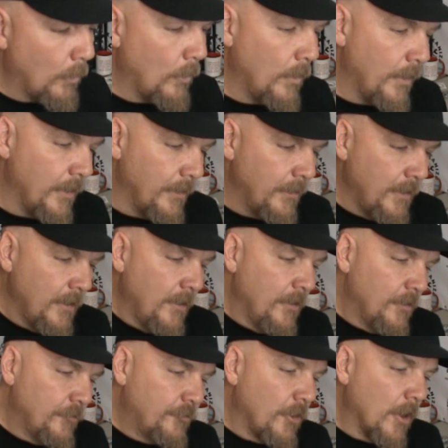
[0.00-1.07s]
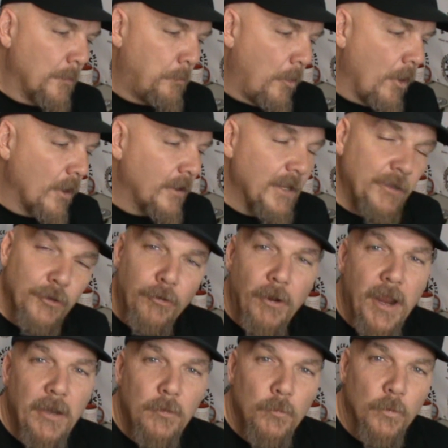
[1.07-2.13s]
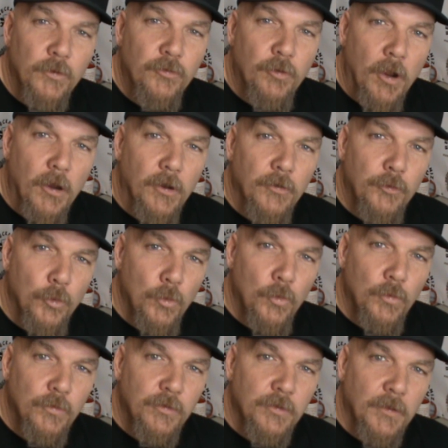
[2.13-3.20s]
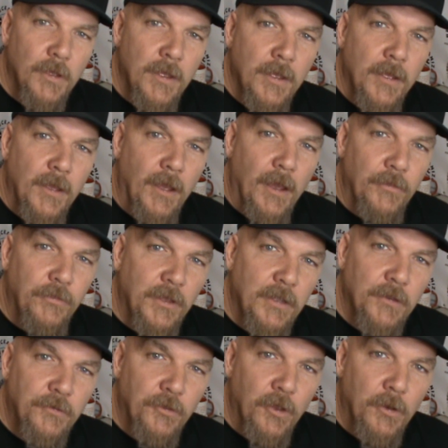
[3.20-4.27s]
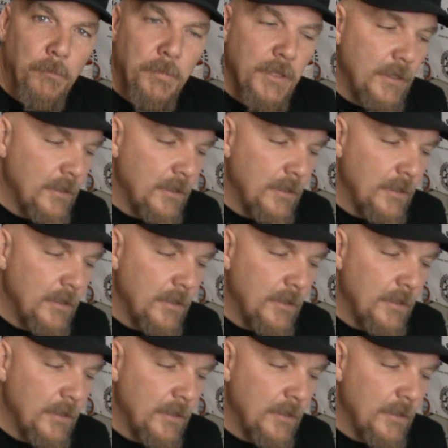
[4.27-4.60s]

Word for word: whole Truck Park integrating with Trucker Tools. I think it's going to